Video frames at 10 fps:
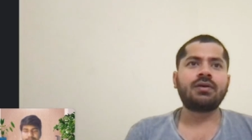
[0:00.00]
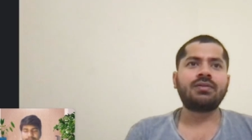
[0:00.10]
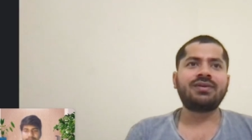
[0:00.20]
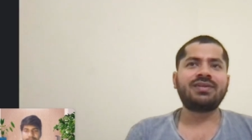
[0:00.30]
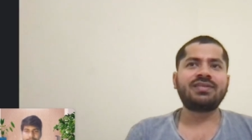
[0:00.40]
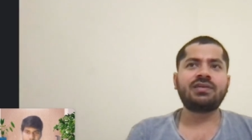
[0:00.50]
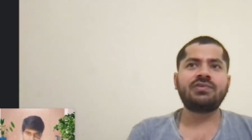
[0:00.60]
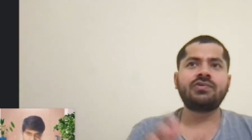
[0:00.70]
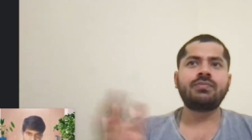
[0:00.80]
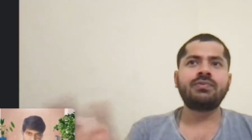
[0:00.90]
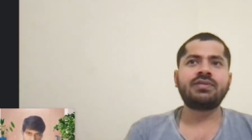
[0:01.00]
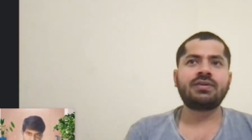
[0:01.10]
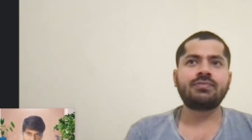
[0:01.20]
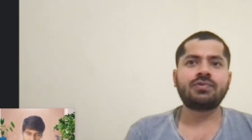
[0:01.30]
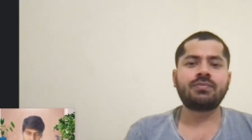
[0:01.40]
the result should be
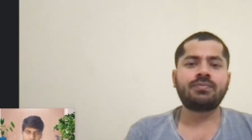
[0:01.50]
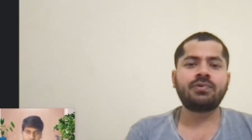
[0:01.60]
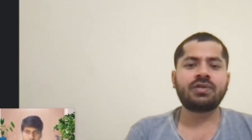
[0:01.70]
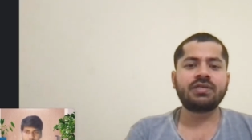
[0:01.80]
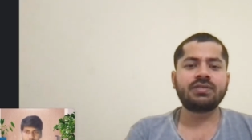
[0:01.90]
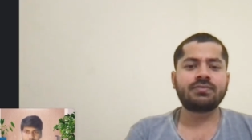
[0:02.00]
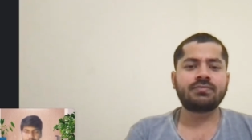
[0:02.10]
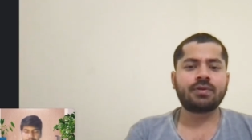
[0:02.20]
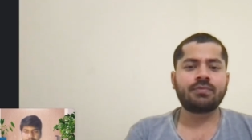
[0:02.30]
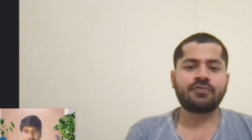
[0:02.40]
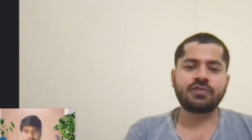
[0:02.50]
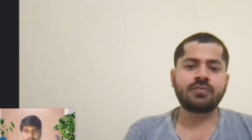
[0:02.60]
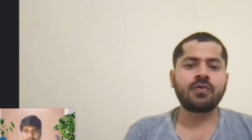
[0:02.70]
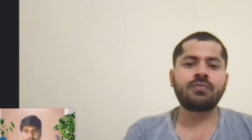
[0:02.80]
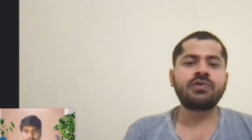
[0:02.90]
same. So put is first
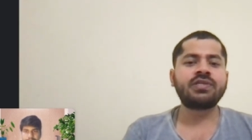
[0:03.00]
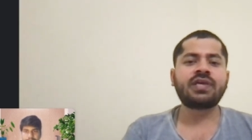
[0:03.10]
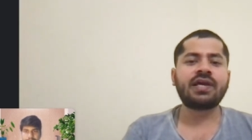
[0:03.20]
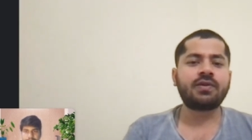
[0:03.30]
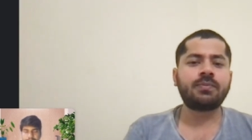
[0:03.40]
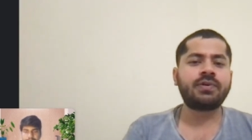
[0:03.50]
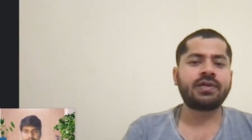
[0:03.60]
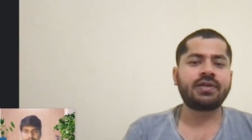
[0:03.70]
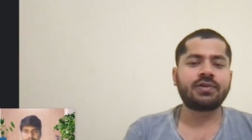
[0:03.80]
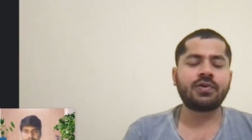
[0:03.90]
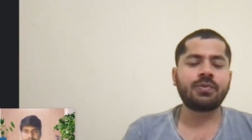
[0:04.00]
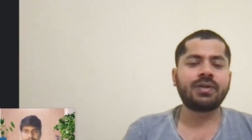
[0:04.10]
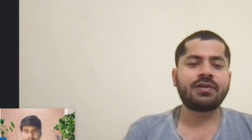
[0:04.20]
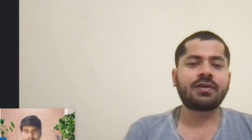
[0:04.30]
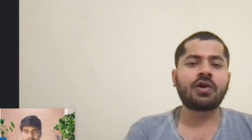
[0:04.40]
of all put is idempotent. No
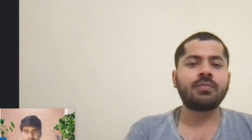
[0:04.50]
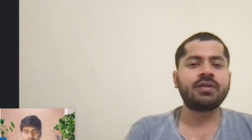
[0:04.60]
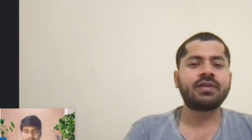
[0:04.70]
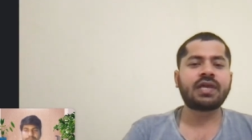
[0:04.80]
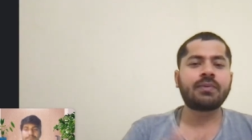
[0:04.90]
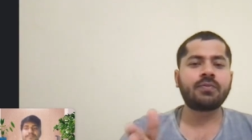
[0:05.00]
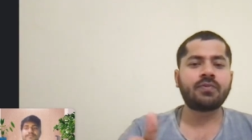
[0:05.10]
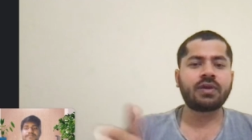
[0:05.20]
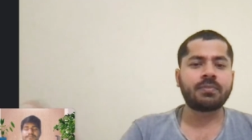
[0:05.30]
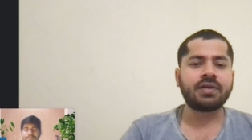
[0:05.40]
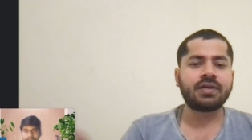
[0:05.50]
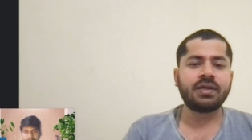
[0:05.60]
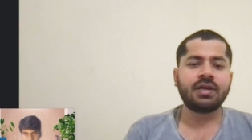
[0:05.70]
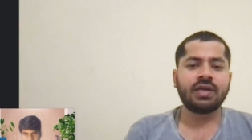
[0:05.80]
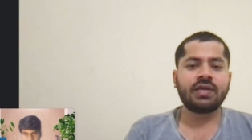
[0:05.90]
matter the how many time we update,
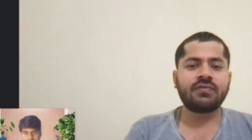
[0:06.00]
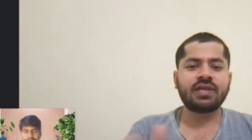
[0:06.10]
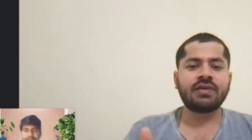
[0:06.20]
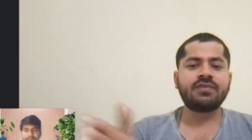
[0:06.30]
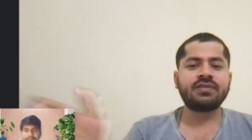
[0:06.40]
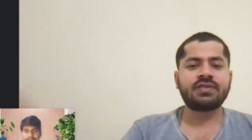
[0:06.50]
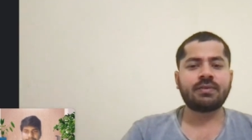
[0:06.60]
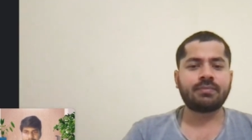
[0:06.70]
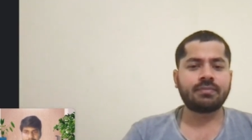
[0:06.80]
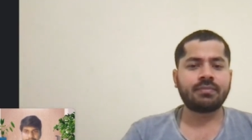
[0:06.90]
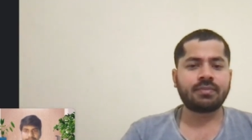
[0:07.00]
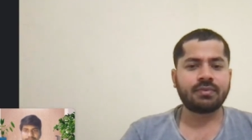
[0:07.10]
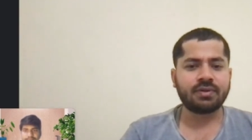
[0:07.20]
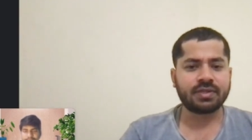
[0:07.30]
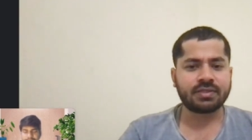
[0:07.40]
it will give the same
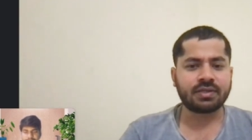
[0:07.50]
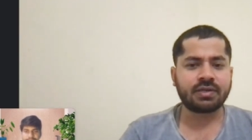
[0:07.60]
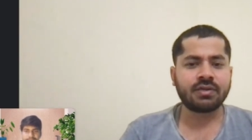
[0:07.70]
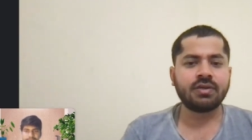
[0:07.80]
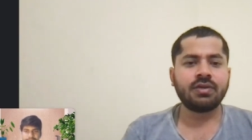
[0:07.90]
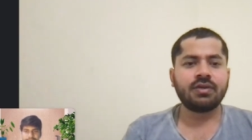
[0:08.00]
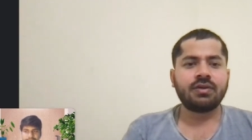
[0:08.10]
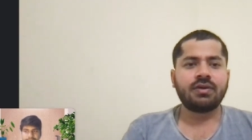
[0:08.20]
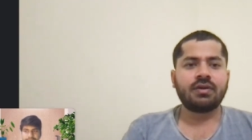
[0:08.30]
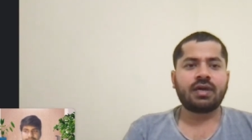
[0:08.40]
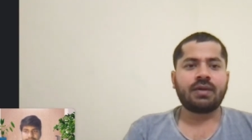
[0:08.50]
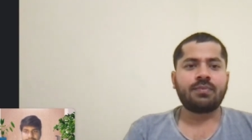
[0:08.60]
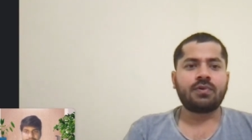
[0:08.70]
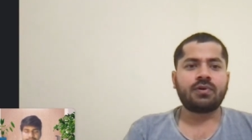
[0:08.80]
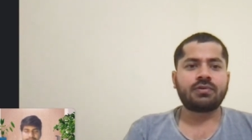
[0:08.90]
result.
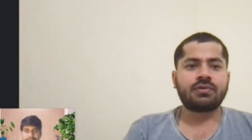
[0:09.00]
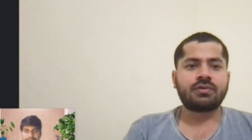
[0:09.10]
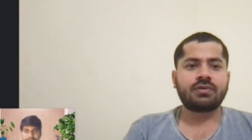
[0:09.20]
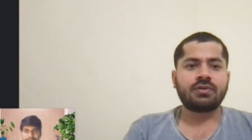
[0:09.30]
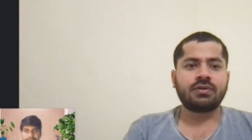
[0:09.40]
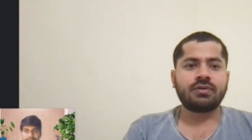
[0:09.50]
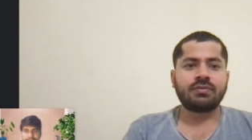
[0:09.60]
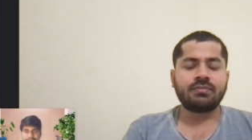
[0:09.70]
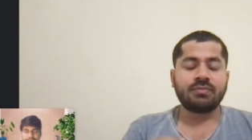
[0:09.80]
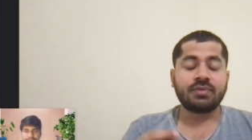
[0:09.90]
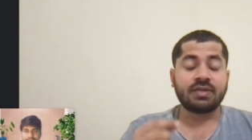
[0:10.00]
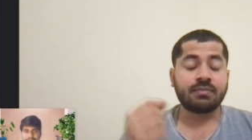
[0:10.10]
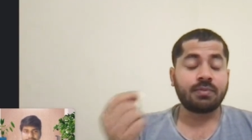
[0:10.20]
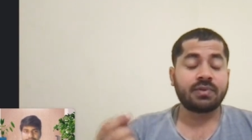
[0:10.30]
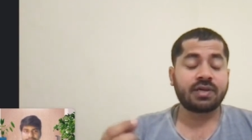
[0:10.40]
I'm not uh,
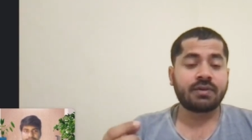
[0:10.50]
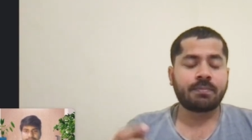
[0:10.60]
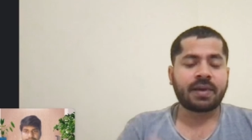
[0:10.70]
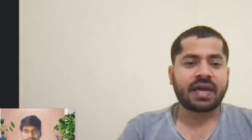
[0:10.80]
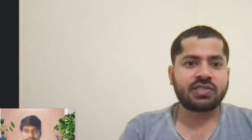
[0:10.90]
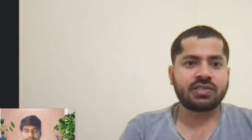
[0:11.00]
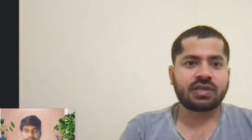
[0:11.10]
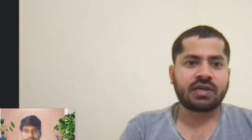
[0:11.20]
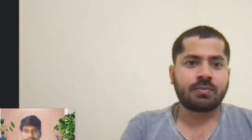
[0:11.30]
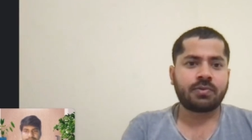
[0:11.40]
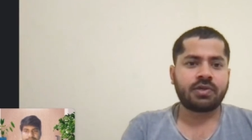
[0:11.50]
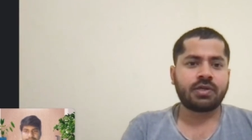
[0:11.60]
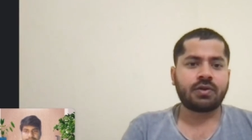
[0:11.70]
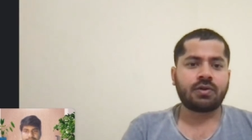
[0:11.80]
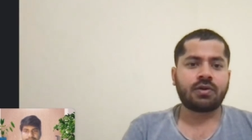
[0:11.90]
remembering patches
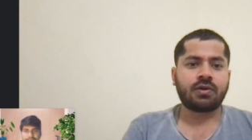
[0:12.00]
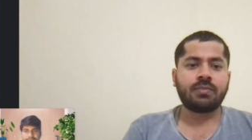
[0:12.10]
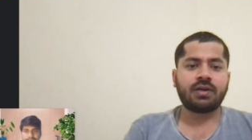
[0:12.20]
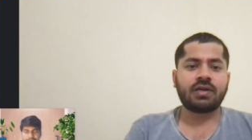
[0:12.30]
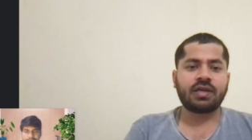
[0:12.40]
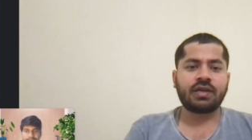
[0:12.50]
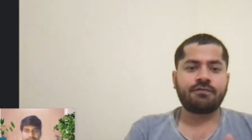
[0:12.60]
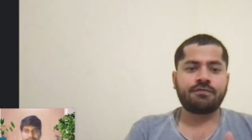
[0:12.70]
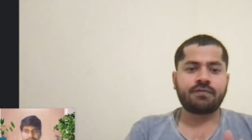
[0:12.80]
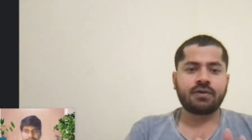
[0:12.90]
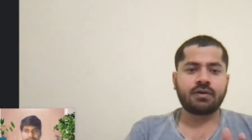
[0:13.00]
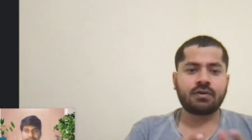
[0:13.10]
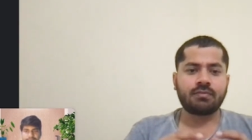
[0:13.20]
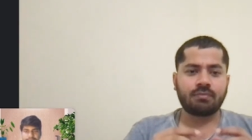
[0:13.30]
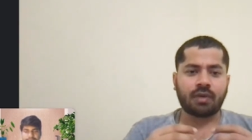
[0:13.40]
idempotent or not, but if
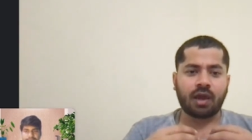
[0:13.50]
uh,